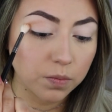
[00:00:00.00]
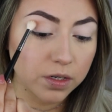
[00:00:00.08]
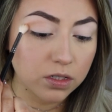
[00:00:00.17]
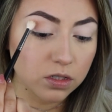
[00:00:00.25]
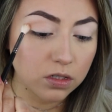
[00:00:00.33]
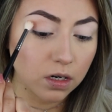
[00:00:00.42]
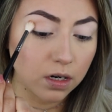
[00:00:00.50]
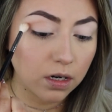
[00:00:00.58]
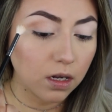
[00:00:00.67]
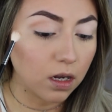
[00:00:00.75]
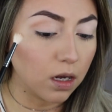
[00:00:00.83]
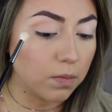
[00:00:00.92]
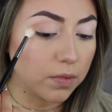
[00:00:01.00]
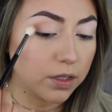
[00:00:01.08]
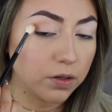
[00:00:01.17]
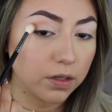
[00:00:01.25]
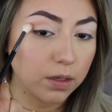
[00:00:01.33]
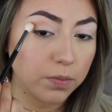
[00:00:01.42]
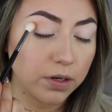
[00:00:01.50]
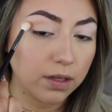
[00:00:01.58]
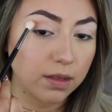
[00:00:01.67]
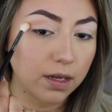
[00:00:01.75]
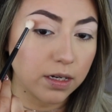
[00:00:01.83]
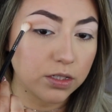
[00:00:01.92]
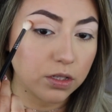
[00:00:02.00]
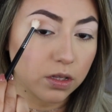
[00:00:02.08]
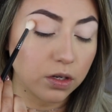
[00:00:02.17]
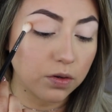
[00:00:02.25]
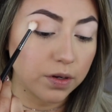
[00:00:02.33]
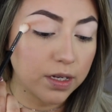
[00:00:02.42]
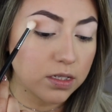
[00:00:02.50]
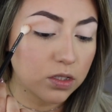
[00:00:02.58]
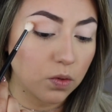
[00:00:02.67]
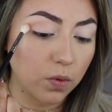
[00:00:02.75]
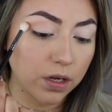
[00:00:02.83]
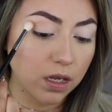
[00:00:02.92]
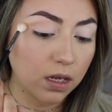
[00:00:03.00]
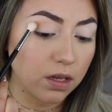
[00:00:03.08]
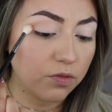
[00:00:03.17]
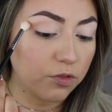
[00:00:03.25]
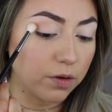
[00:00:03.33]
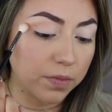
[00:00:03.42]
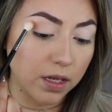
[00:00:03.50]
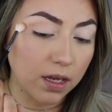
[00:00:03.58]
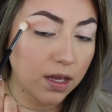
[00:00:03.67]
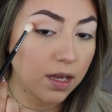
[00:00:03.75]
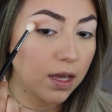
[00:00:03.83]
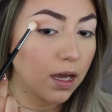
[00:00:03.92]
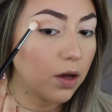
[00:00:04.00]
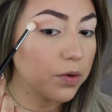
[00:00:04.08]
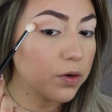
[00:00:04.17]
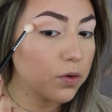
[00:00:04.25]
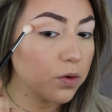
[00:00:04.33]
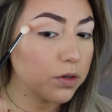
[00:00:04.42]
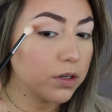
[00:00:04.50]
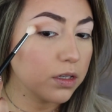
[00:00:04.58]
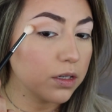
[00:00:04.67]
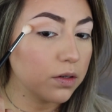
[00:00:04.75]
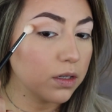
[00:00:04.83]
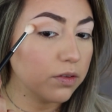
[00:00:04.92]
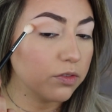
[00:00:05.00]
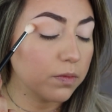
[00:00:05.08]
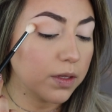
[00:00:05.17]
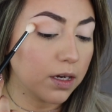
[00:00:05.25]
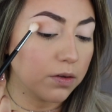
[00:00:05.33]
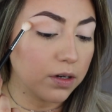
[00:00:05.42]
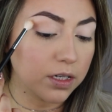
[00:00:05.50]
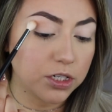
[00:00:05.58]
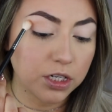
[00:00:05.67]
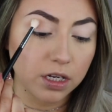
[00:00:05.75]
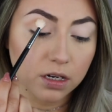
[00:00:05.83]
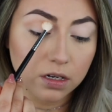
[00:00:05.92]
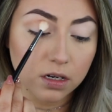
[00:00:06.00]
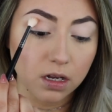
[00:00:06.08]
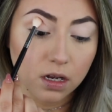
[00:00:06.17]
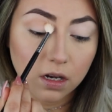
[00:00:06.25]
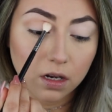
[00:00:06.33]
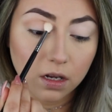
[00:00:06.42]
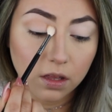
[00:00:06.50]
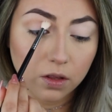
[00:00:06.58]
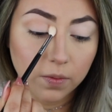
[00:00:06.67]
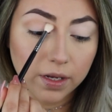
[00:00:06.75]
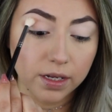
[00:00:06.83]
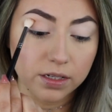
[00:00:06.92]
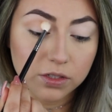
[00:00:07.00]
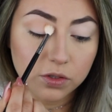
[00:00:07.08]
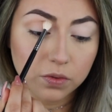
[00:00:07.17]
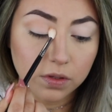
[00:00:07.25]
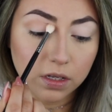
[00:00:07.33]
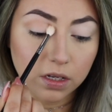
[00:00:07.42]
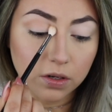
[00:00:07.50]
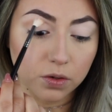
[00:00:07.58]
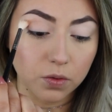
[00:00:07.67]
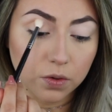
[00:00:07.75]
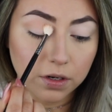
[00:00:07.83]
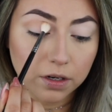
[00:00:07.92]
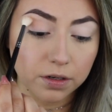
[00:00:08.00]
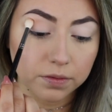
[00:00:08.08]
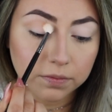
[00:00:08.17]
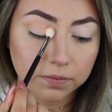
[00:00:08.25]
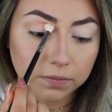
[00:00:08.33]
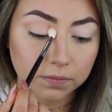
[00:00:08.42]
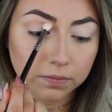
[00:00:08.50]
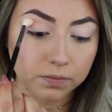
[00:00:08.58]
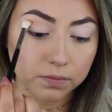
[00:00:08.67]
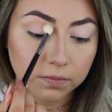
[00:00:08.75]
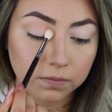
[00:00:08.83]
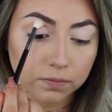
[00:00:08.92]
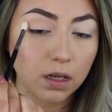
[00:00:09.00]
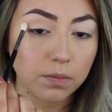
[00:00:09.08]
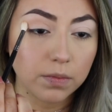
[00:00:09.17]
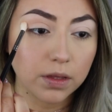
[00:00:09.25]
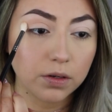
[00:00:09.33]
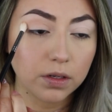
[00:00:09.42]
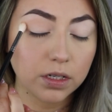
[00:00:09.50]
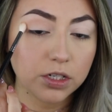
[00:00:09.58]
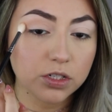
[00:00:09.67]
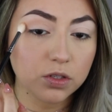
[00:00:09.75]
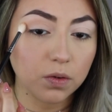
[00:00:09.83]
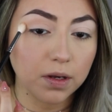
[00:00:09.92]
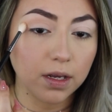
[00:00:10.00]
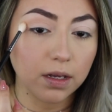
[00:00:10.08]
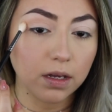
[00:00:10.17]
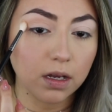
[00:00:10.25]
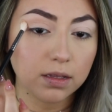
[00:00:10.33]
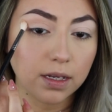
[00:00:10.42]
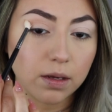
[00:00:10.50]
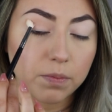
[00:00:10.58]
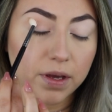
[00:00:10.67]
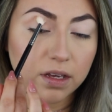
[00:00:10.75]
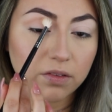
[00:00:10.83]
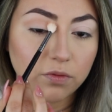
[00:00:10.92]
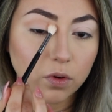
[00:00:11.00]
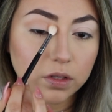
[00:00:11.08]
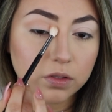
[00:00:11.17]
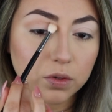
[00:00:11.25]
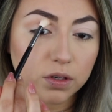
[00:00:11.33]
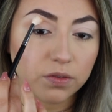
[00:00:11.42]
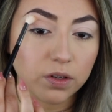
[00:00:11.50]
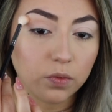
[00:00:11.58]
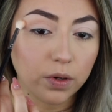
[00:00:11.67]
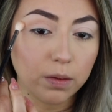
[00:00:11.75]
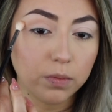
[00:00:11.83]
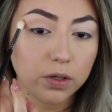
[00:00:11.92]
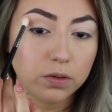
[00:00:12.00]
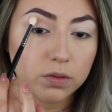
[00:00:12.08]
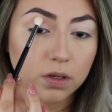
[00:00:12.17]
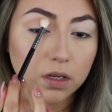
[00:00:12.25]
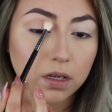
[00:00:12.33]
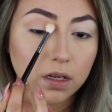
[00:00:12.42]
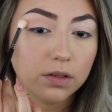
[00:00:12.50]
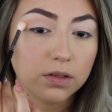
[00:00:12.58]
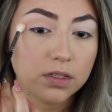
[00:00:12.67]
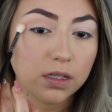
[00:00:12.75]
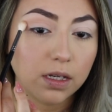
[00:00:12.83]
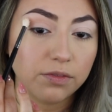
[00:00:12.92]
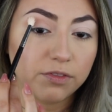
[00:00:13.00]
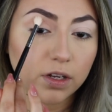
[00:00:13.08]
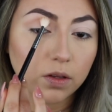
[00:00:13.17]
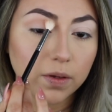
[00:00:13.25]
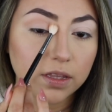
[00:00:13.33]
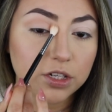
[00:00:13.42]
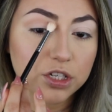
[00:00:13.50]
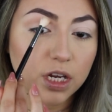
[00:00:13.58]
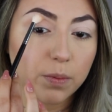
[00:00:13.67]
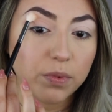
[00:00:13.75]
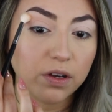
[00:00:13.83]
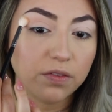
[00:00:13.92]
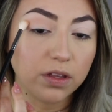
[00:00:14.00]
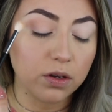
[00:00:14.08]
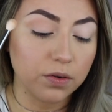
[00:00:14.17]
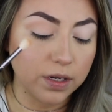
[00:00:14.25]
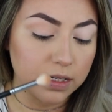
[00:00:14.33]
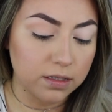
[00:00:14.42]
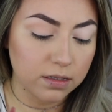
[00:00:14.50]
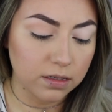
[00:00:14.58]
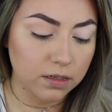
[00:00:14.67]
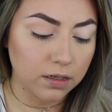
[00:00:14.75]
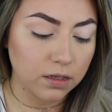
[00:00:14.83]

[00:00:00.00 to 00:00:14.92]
gonna start literally putting that into the crease. So I'm working it from the outer corner, literally from the outer edge here, all the way into the inner corner. I'm literally just going like back and forth, sort of in a rainbow. You see, following the shape of the crease.